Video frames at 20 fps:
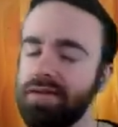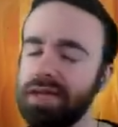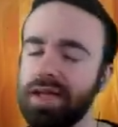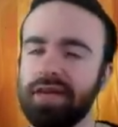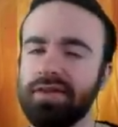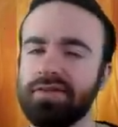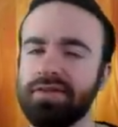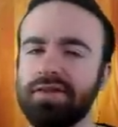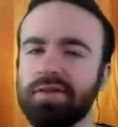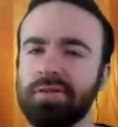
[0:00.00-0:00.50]

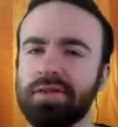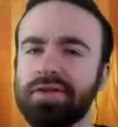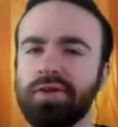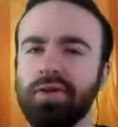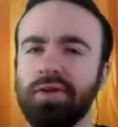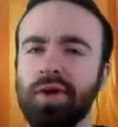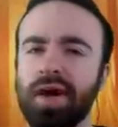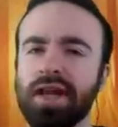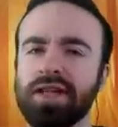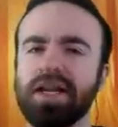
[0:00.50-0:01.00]
Thank you so much
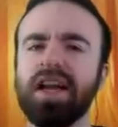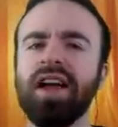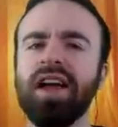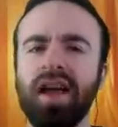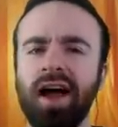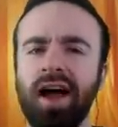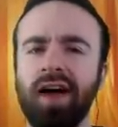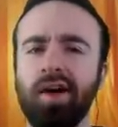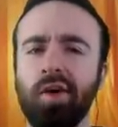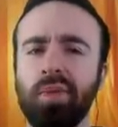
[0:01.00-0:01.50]
for watching.
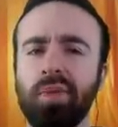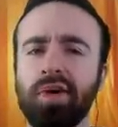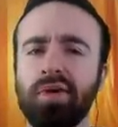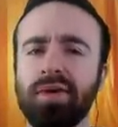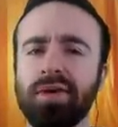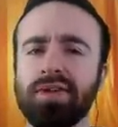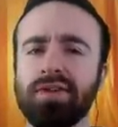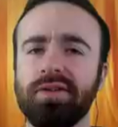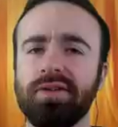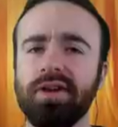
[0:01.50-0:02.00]
I hope you
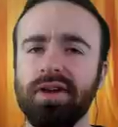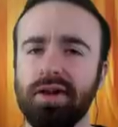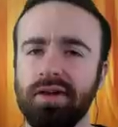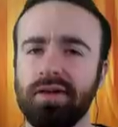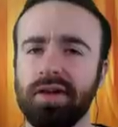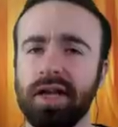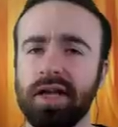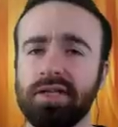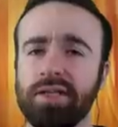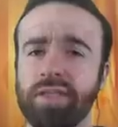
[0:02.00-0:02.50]
enjoyed, and I'll
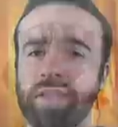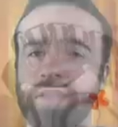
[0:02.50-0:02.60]
catch you